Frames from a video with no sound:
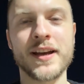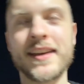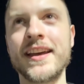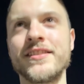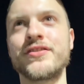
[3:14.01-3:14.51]

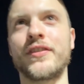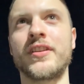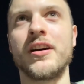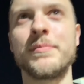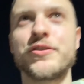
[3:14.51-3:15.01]
Again, just
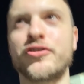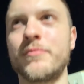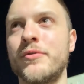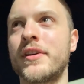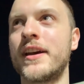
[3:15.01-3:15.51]
got a bit of
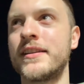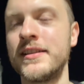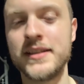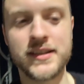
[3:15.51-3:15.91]
trouble again.